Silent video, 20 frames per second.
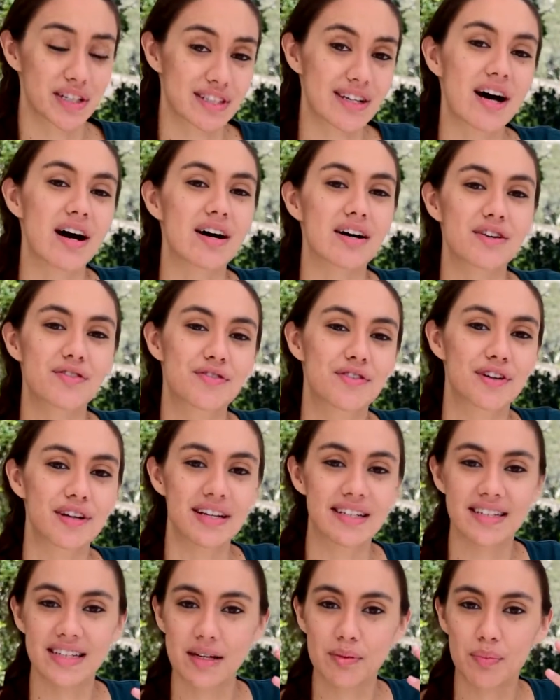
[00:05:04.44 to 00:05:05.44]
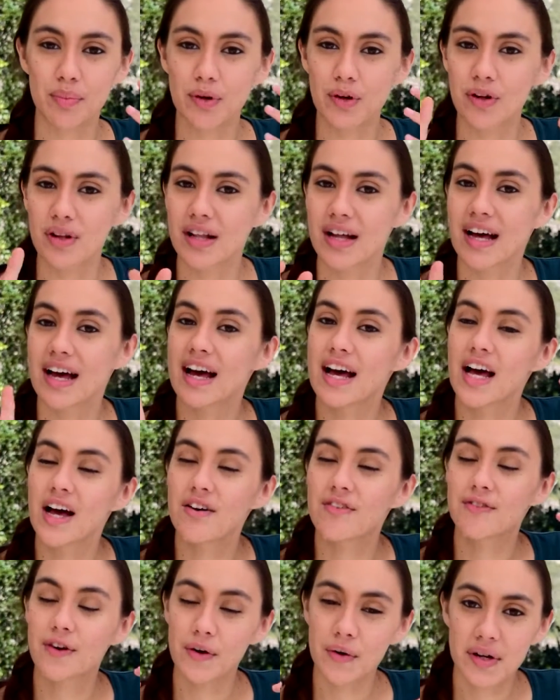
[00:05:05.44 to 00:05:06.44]
dog, for example,
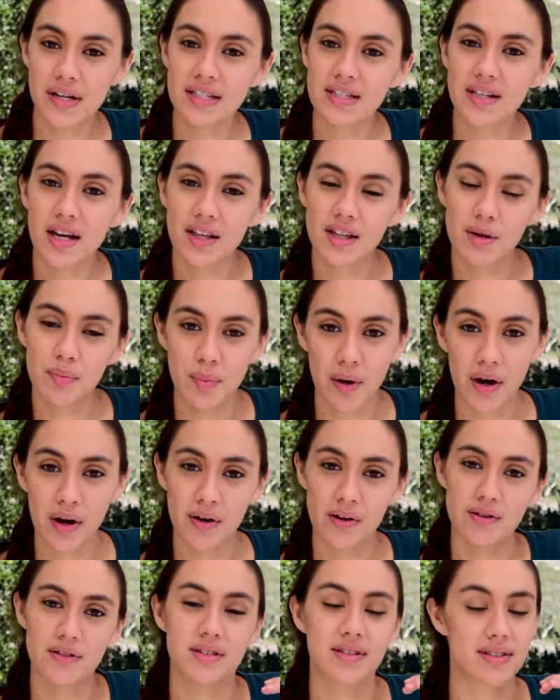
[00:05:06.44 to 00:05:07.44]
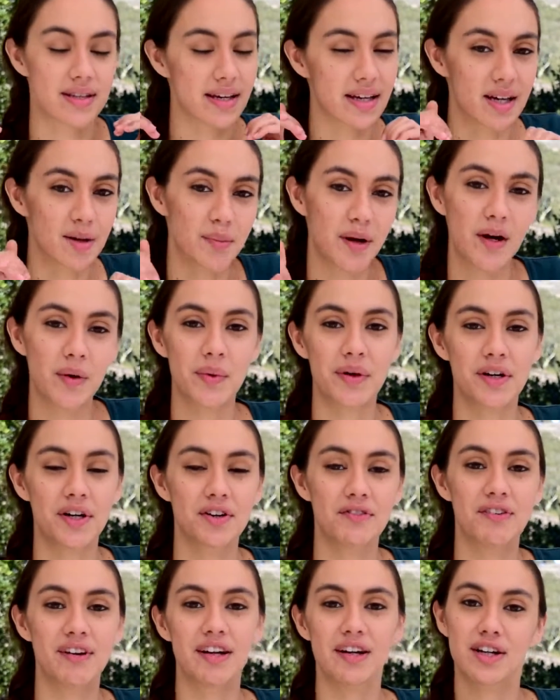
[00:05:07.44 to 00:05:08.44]
focus on the pose. Think about where your
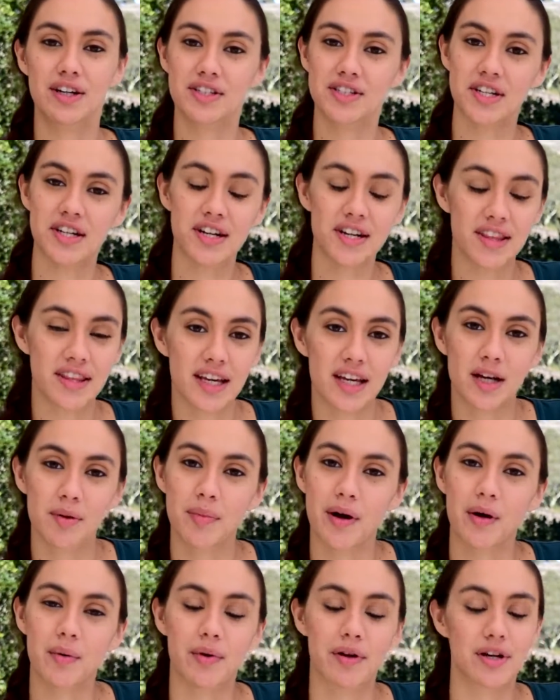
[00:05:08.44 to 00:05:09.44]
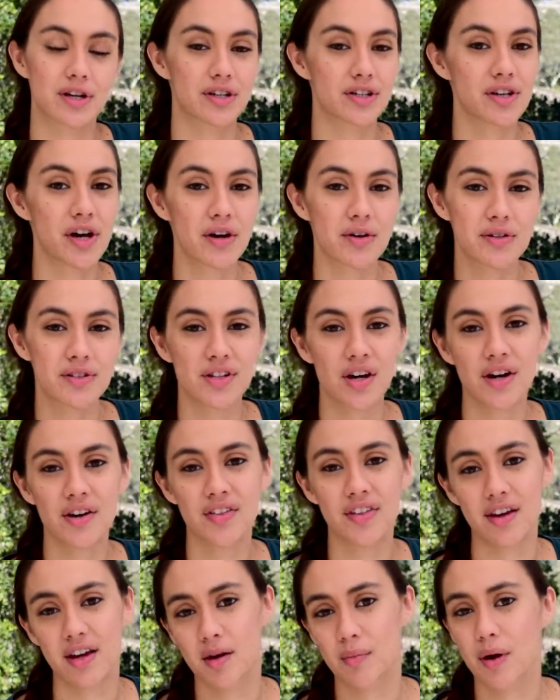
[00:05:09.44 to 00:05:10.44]
fingers are, think about where your toes are,
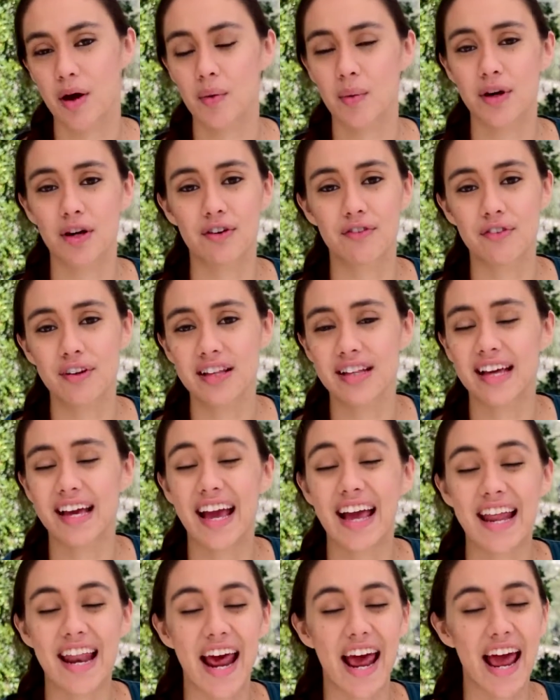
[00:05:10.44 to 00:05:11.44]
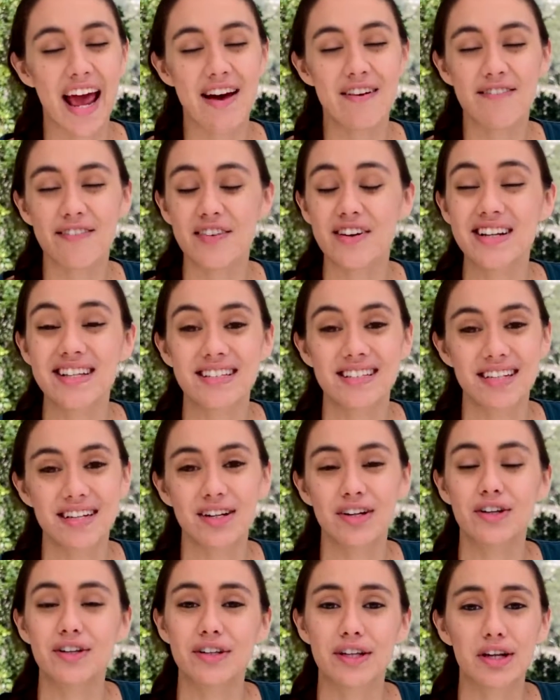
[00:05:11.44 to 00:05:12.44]
think about what you're feeling in every
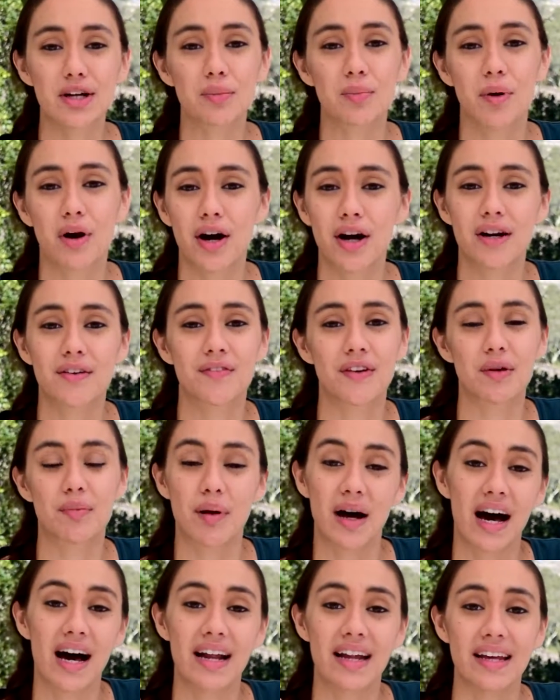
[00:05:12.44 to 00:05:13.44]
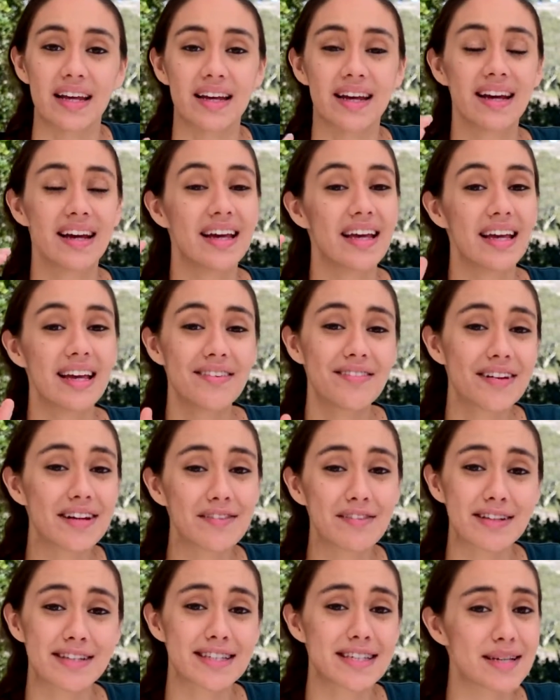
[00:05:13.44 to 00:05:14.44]
single little part of your body. Even if
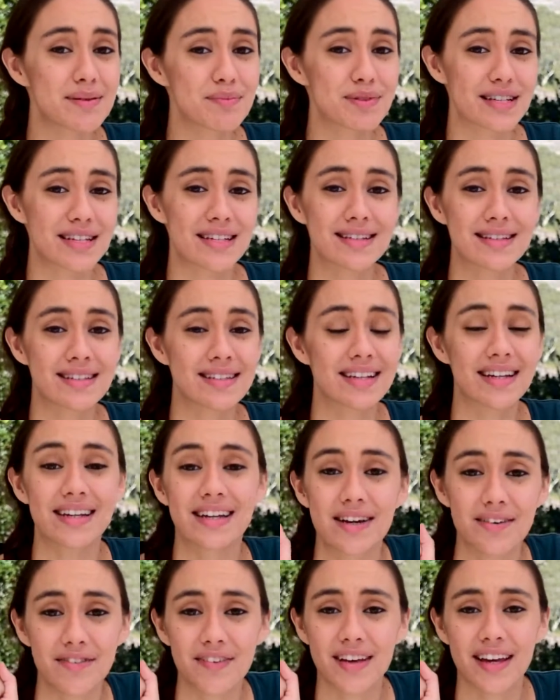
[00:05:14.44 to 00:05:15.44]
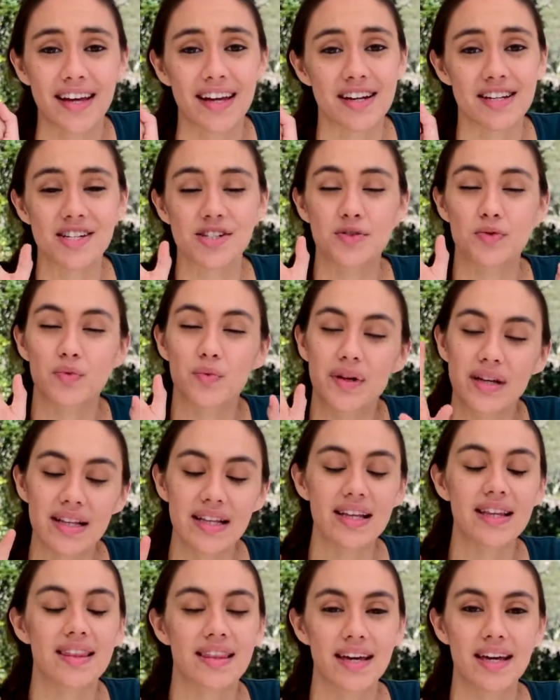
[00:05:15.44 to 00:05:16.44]
it seems insignificant, just
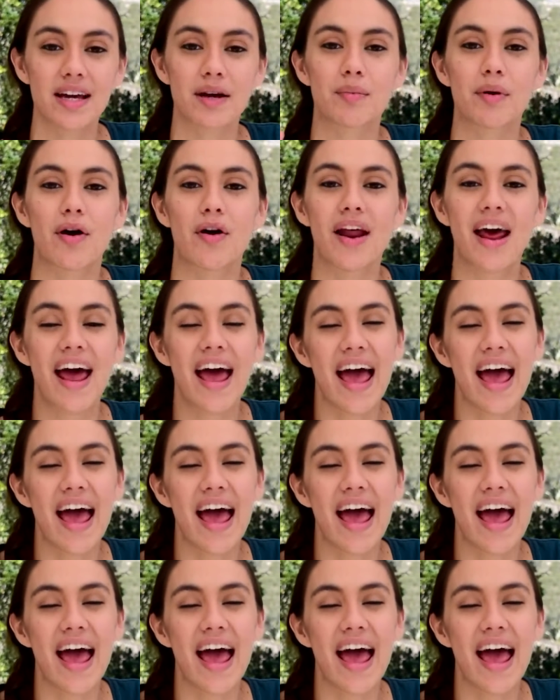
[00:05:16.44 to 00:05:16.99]
really think about